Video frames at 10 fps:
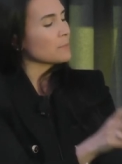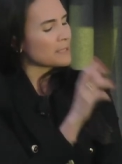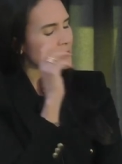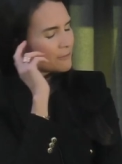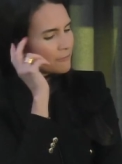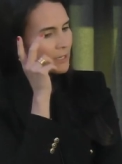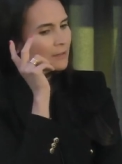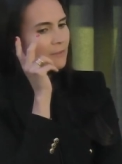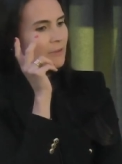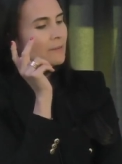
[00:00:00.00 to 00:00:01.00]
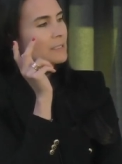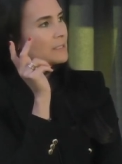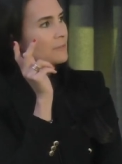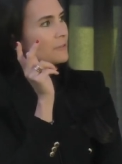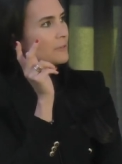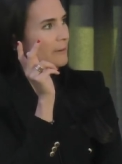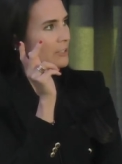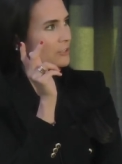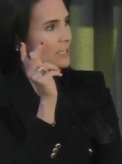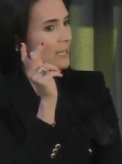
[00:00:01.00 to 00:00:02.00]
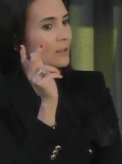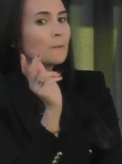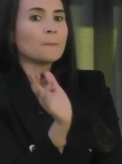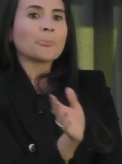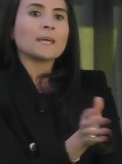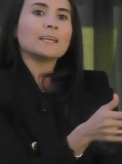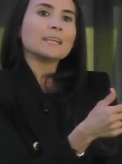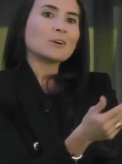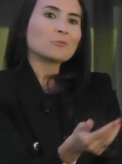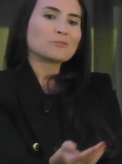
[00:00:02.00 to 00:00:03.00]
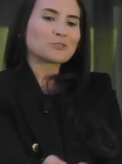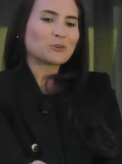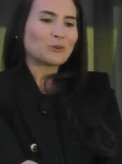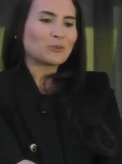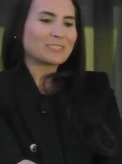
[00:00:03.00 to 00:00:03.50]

But it's a very, very different rationale. Now we've sold